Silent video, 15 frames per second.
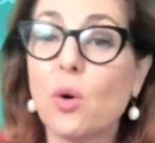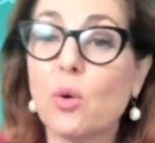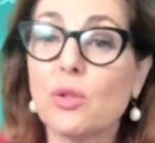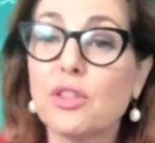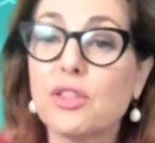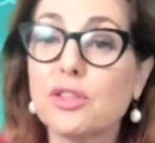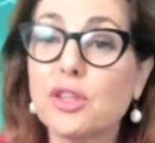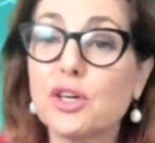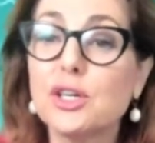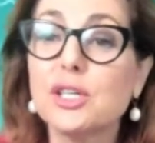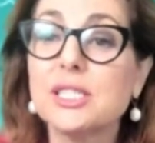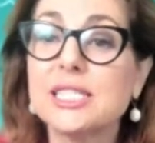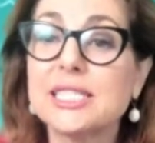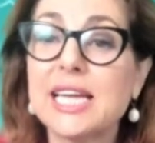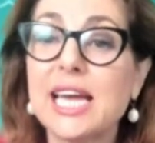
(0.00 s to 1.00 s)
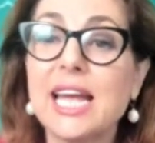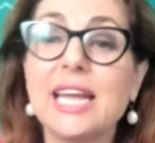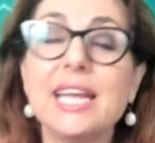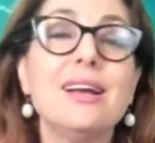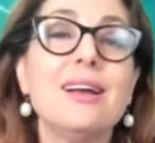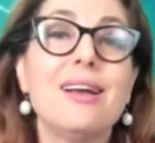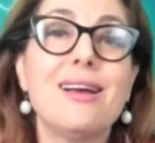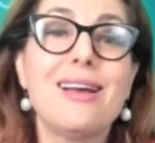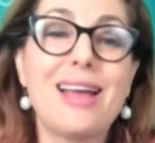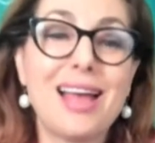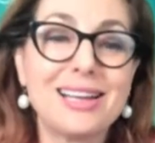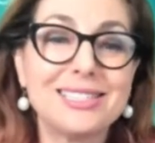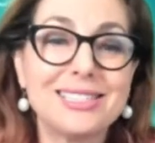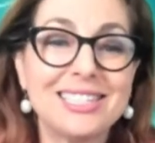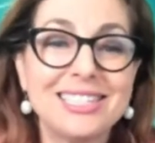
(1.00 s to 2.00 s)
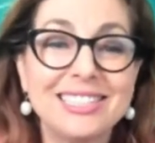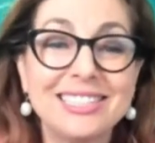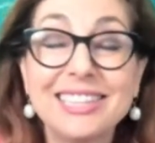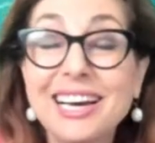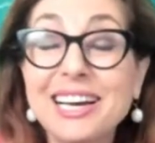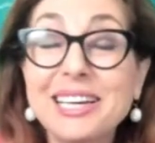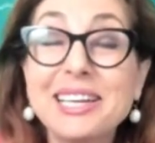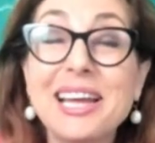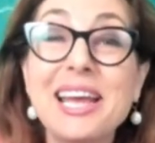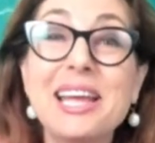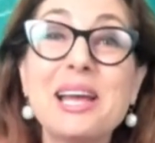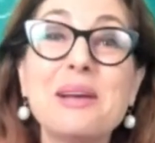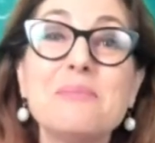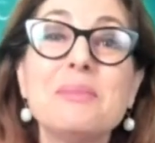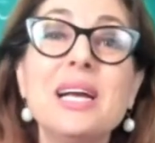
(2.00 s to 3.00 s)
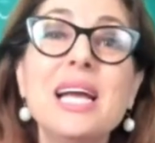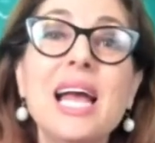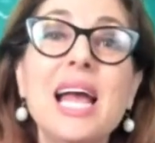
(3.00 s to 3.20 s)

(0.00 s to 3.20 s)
or Thursday at 9 a.m.